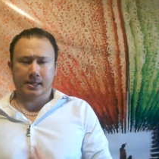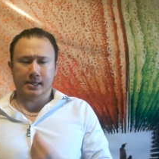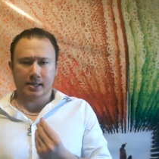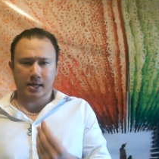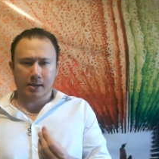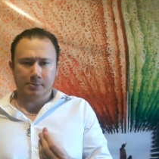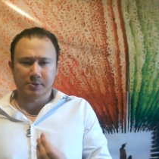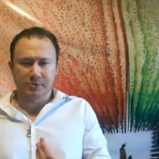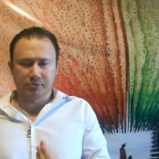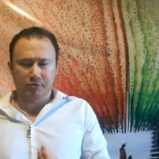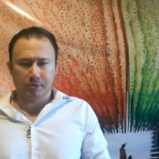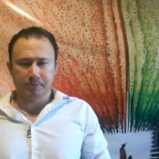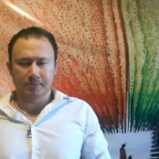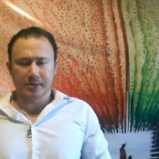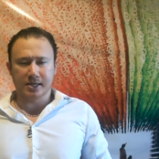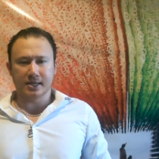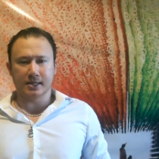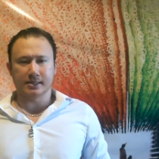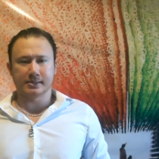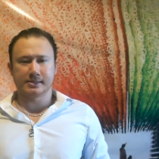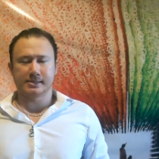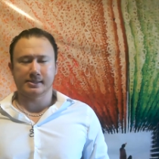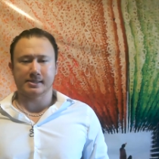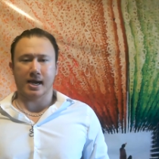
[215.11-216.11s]
It comes from the
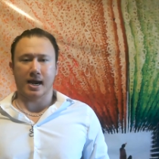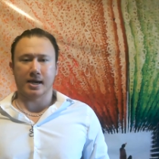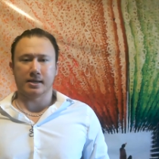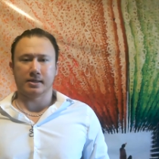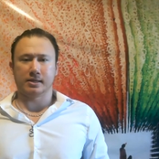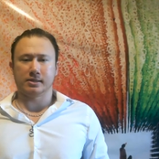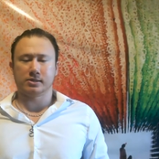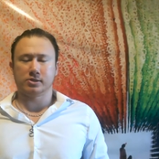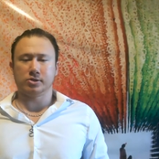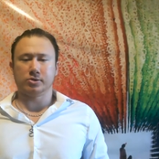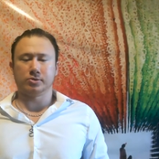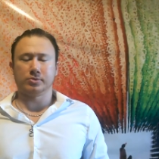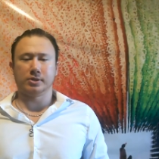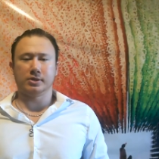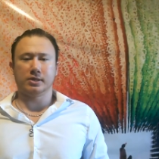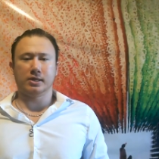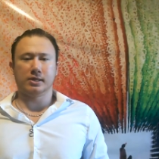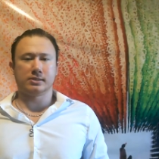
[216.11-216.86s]
inside. It's only